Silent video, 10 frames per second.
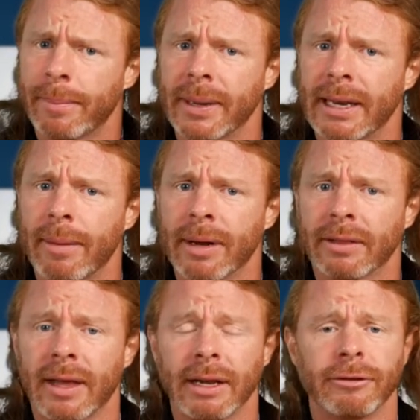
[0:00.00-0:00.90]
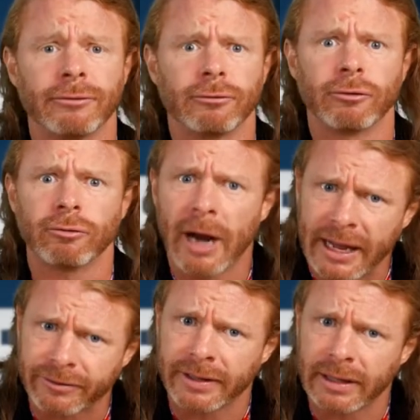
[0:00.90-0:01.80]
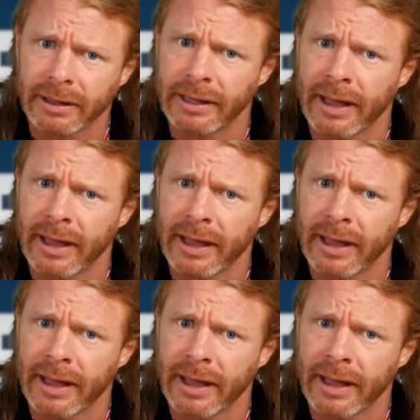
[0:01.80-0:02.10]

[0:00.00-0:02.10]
epidemic that is drastically